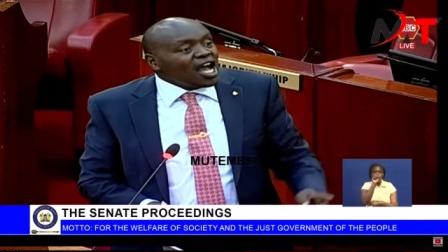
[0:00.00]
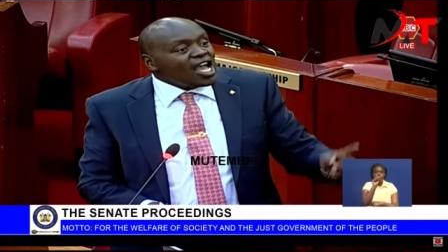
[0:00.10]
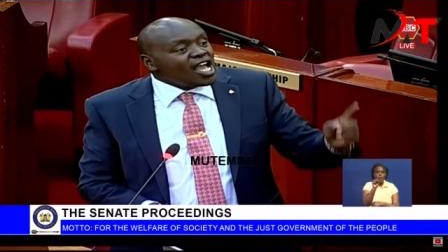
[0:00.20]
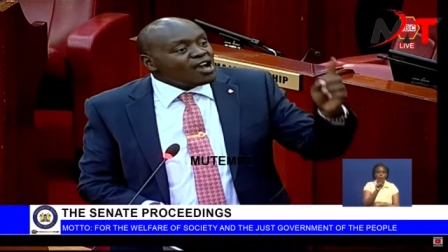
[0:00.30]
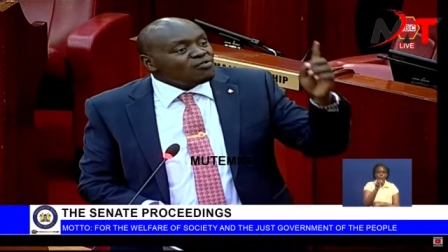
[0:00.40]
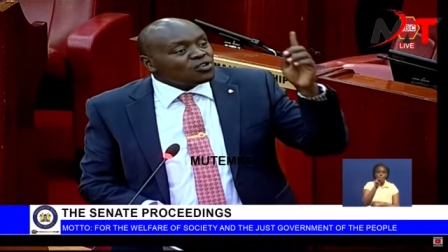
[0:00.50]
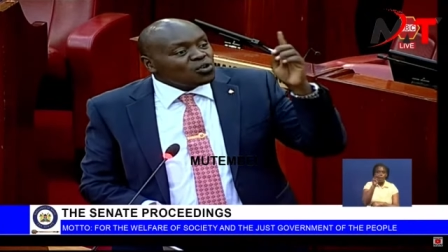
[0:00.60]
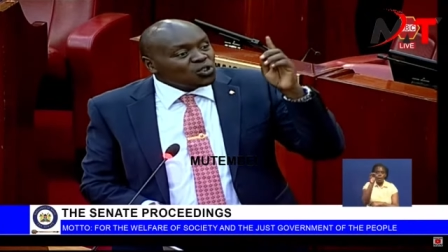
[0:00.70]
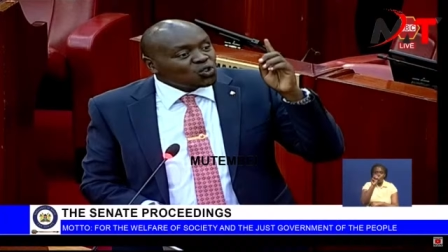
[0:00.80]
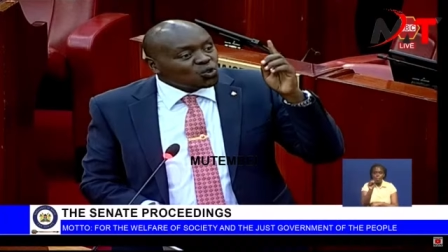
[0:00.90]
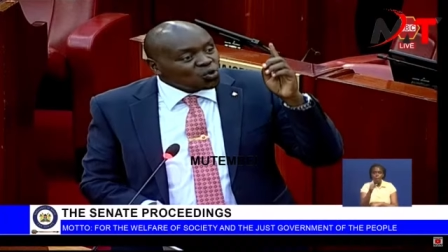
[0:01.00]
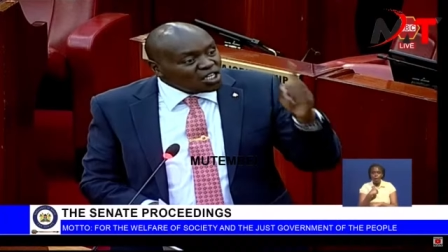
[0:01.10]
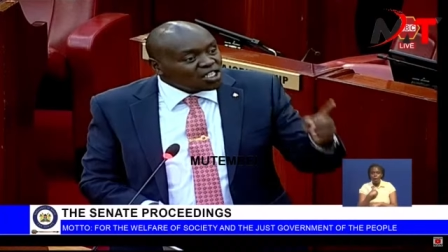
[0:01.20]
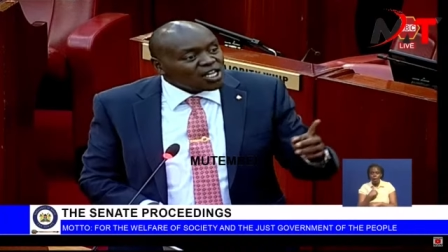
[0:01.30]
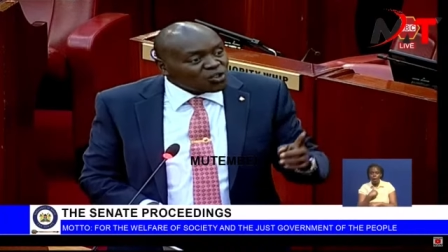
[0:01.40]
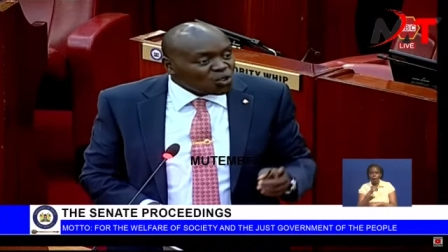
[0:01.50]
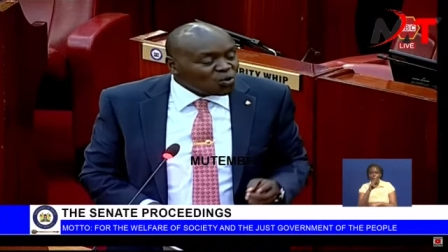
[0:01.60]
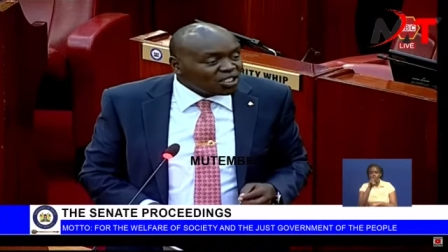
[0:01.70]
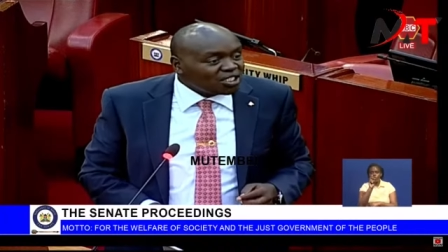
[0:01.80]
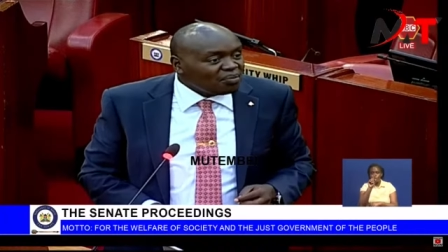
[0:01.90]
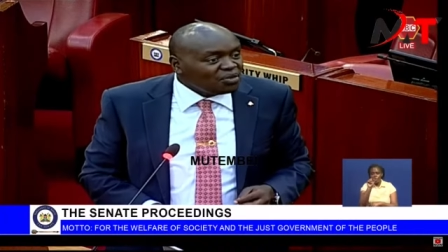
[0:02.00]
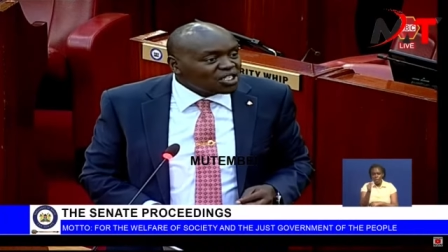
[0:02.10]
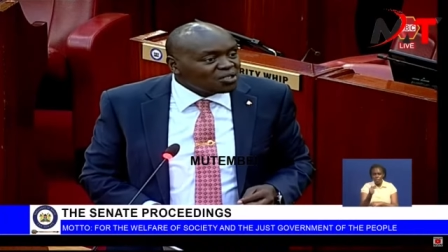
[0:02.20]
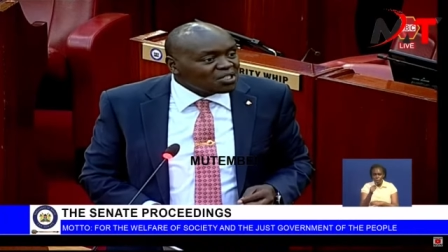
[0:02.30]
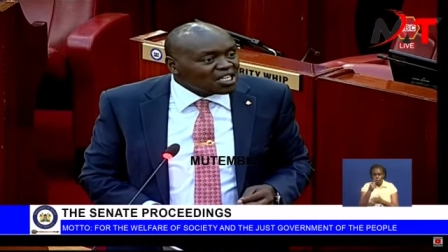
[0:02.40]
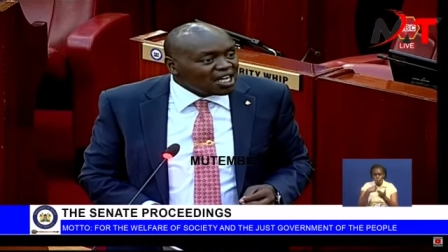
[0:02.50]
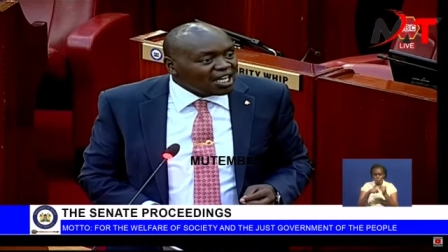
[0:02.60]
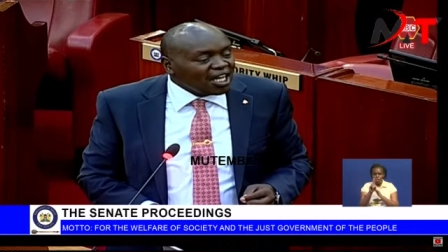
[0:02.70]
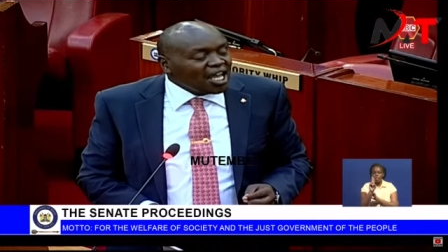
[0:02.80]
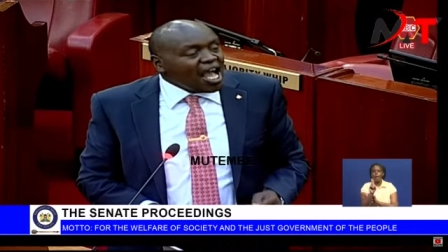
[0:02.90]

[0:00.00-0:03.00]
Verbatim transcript: I have close to 20,000 WhatsApp, Mr. Speaker.